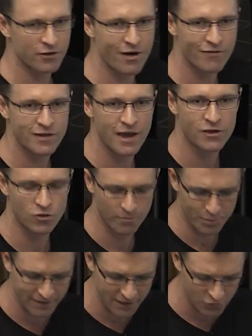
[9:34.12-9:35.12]
and the gravitational
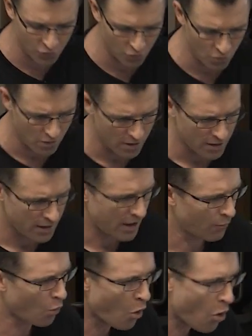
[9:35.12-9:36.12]
potential
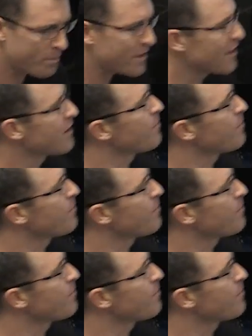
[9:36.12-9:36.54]
warps the